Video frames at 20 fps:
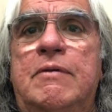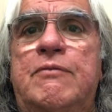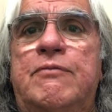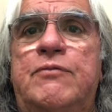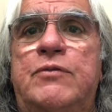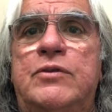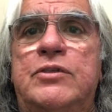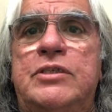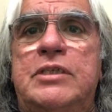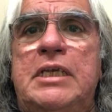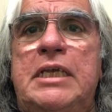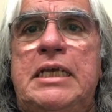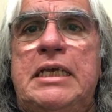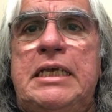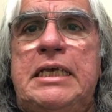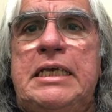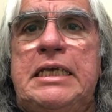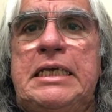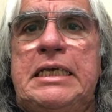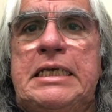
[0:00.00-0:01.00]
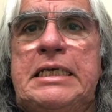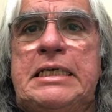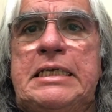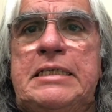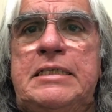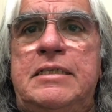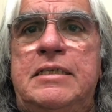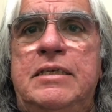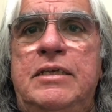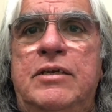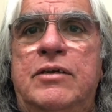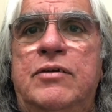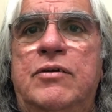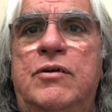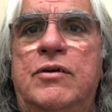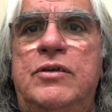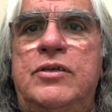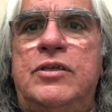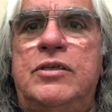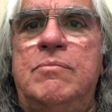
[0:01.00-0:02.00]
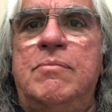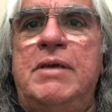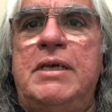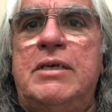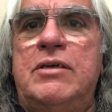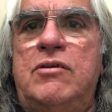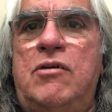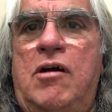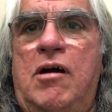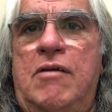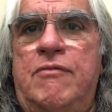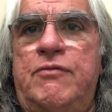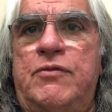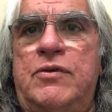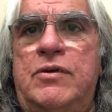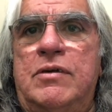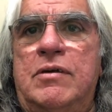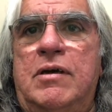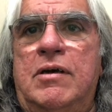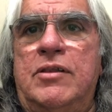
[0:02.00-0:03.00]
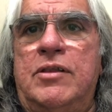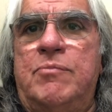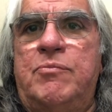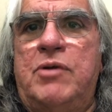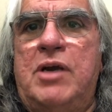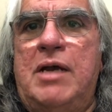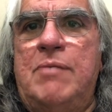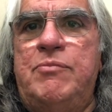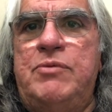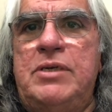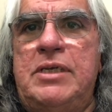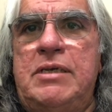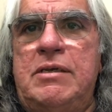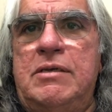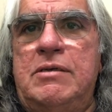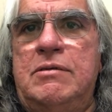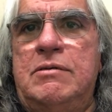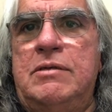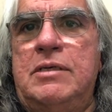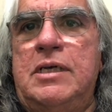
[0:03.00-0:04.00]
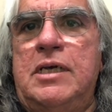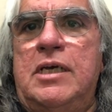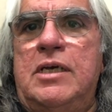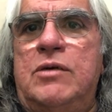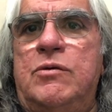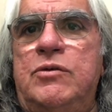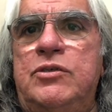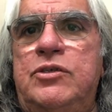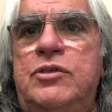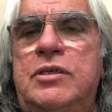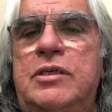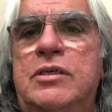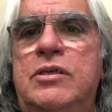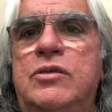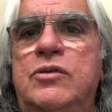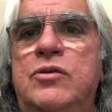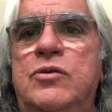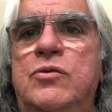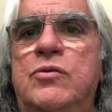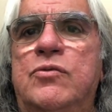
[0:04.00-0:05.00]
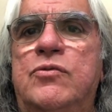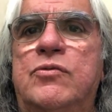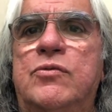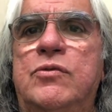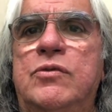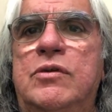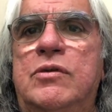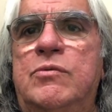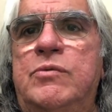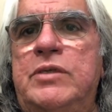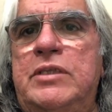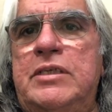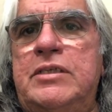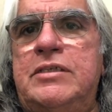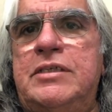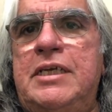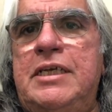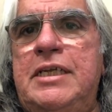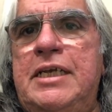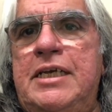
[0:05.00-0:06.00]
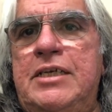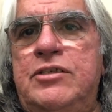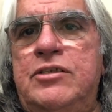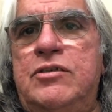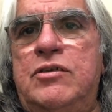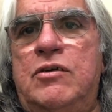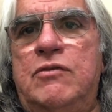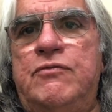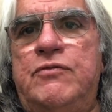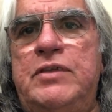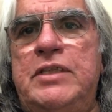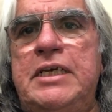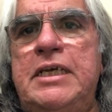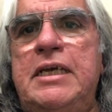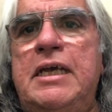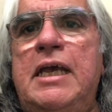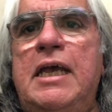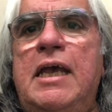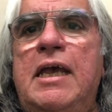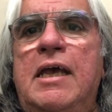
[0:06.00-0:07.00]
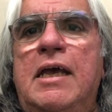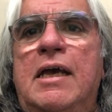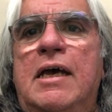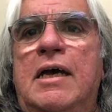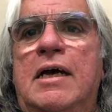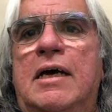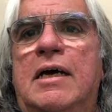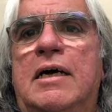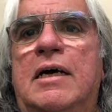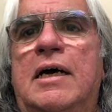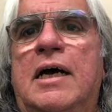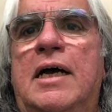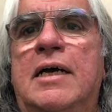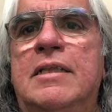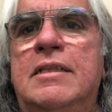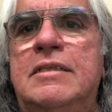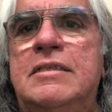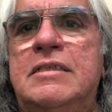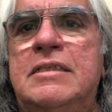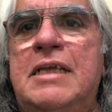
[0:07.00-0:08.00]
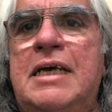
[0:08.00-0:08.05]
First thing is you're going to make an offer on the property, which you can do through your real estate agent, hopefully. It's